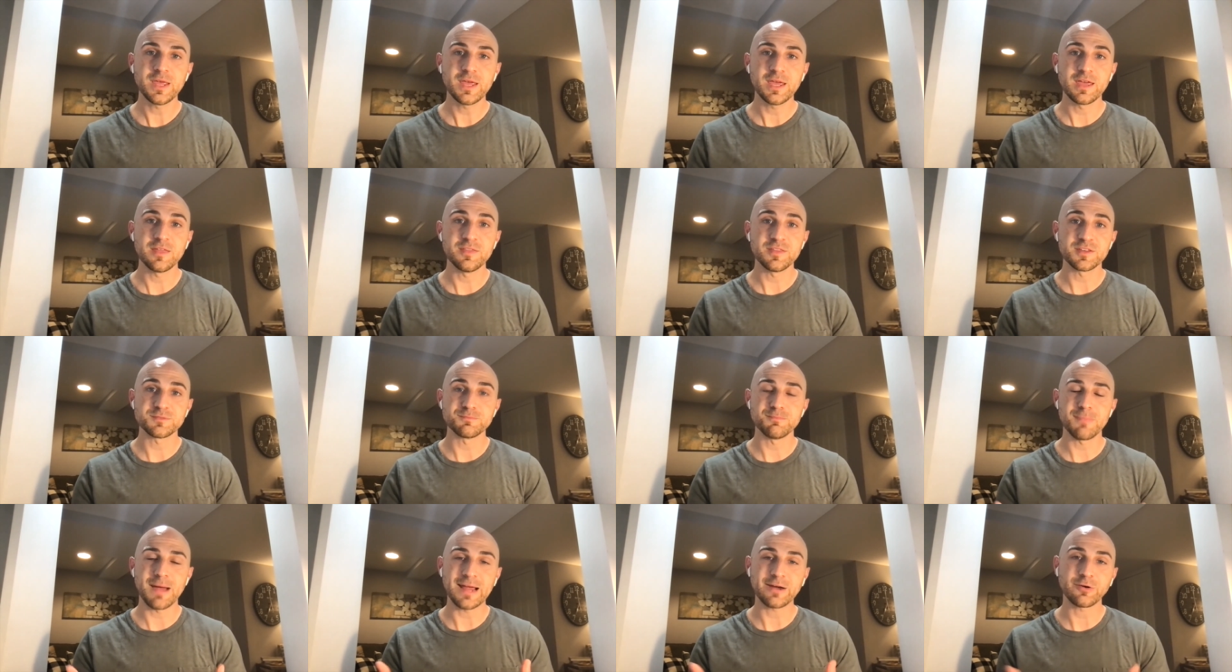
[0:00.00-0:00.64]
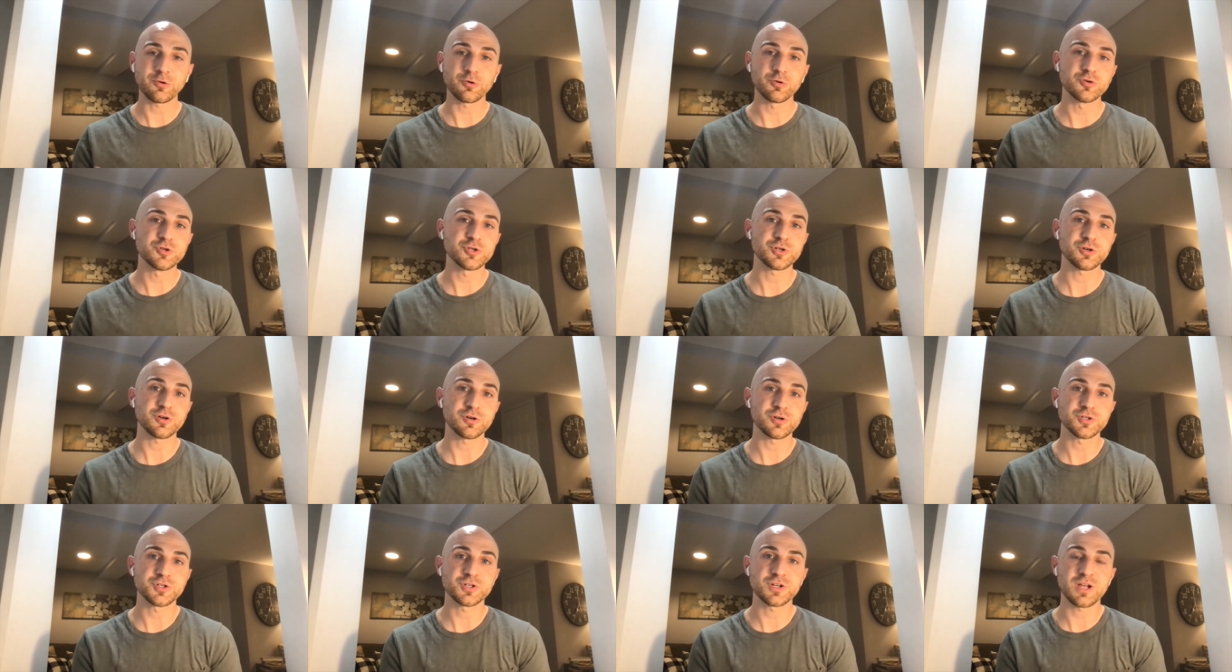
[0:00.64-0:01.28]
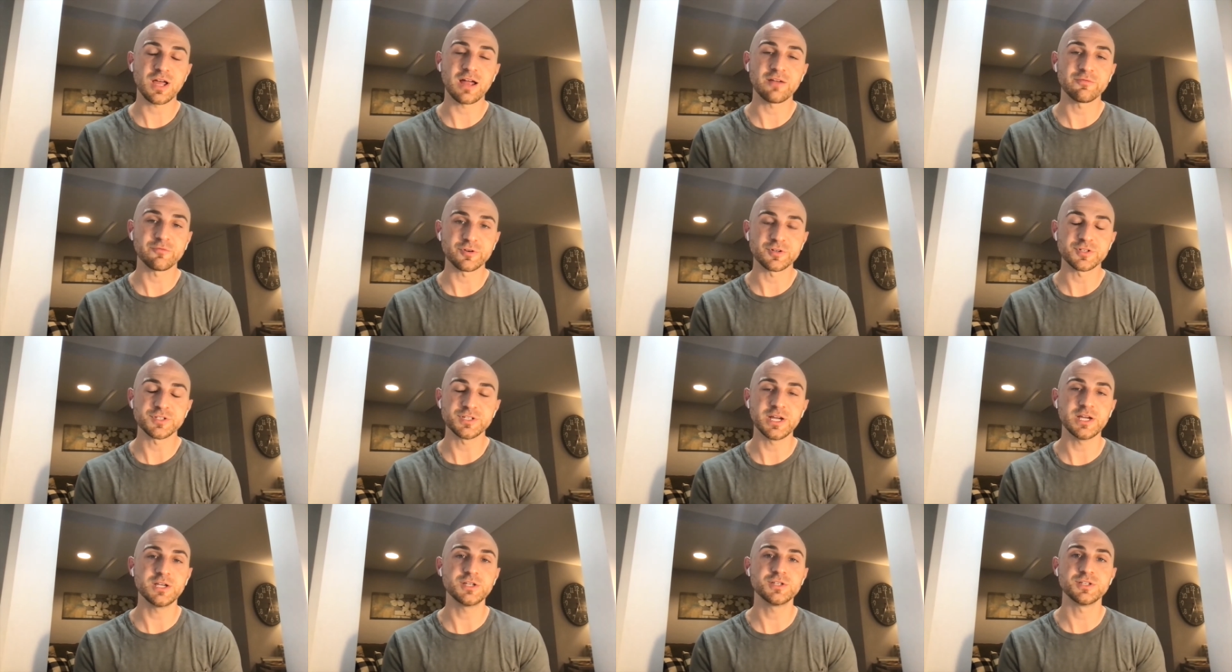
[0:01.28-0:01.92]
in this Microchurch
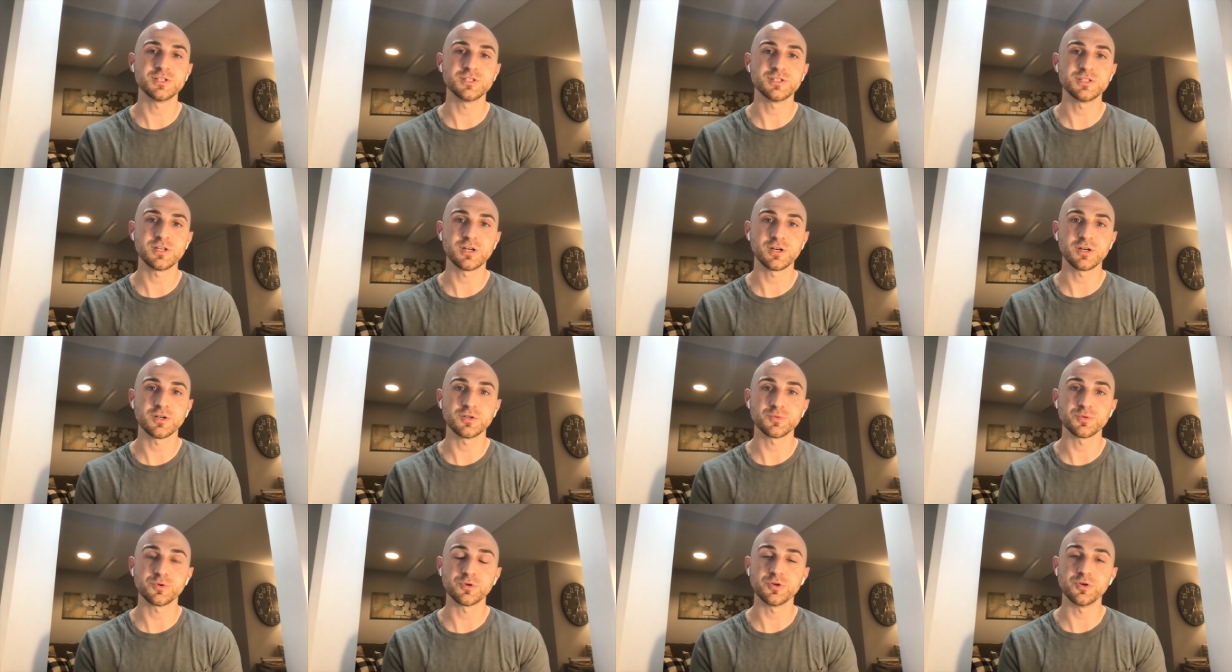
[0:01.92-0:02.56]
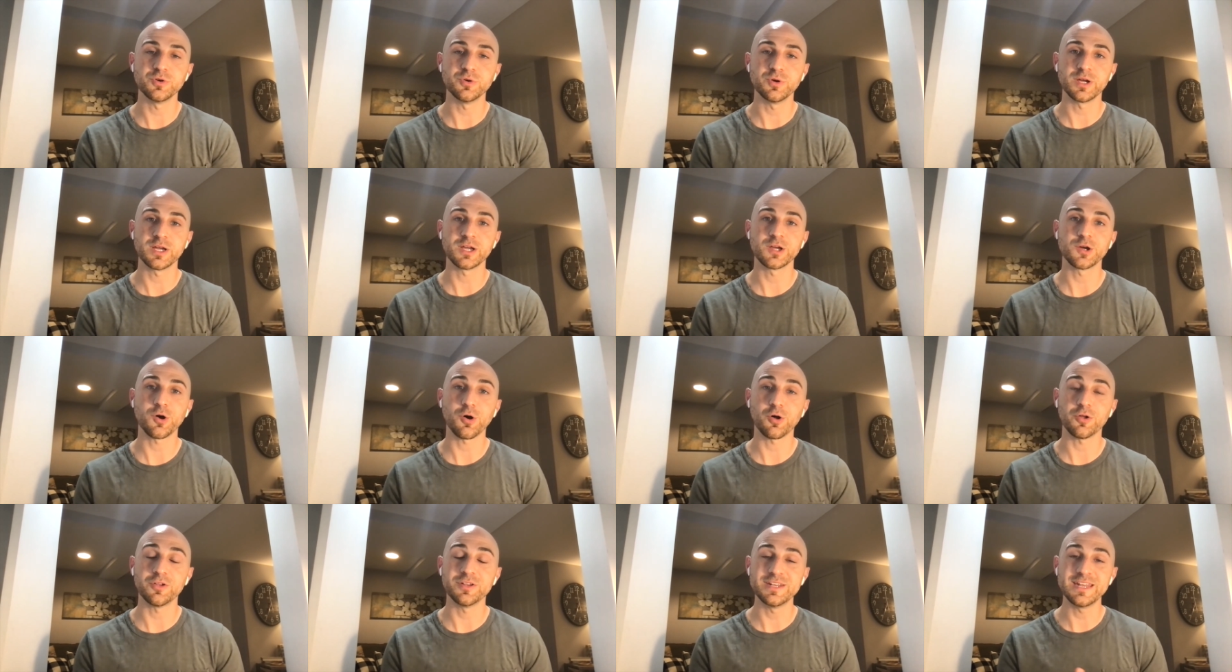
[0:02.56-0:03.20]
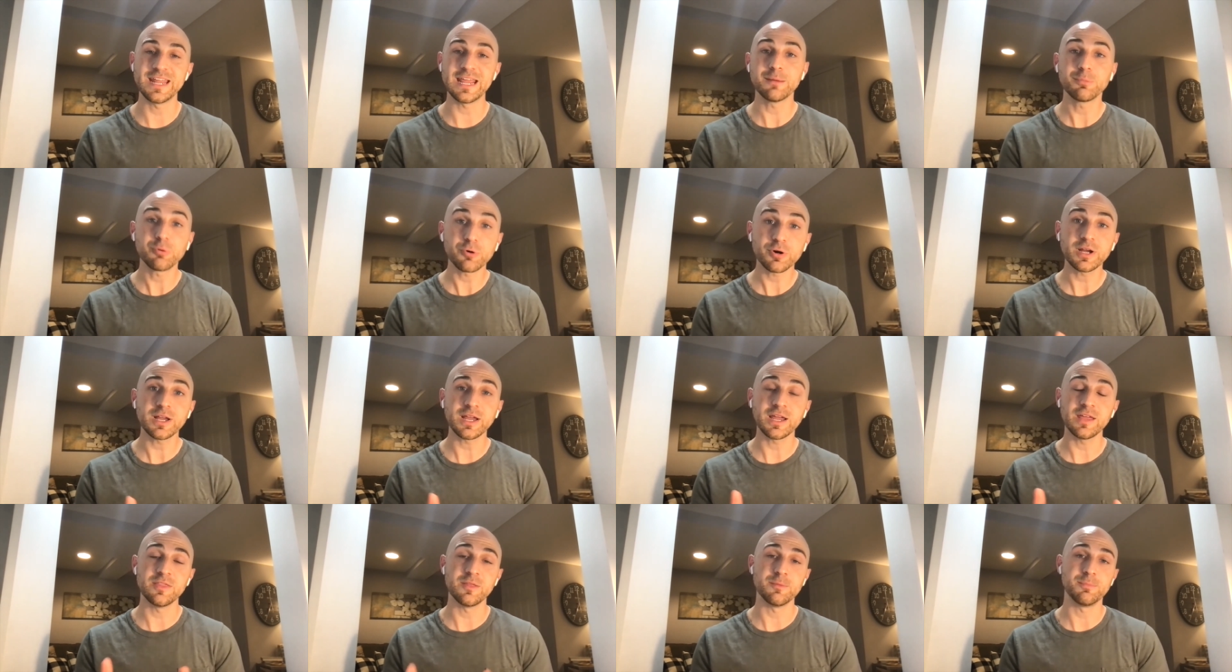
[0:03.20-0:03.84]
conversation series we're doing called
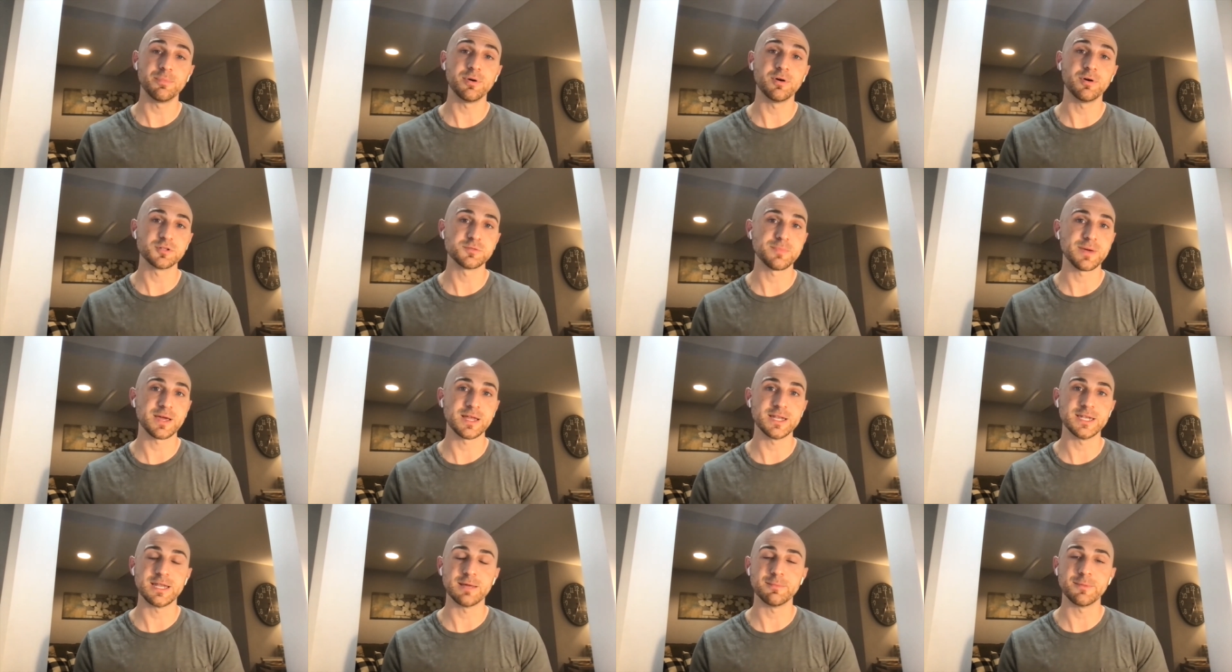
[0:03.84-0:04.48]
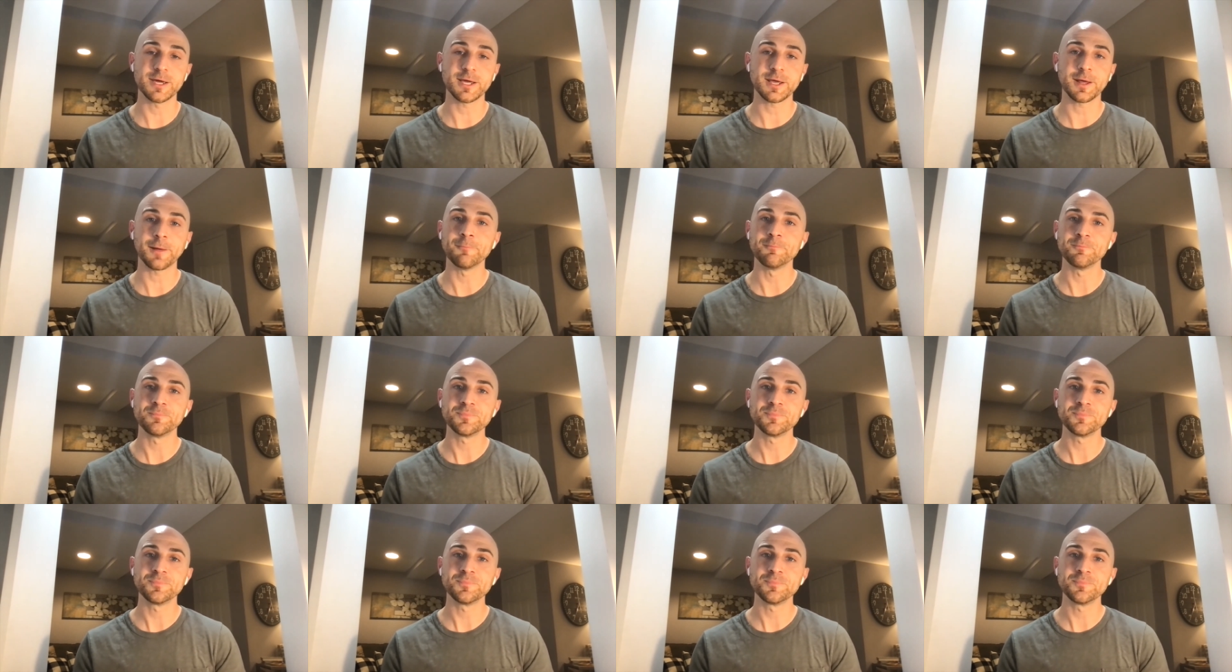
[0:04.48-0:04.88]
Neighboring in the Post-Pandemic.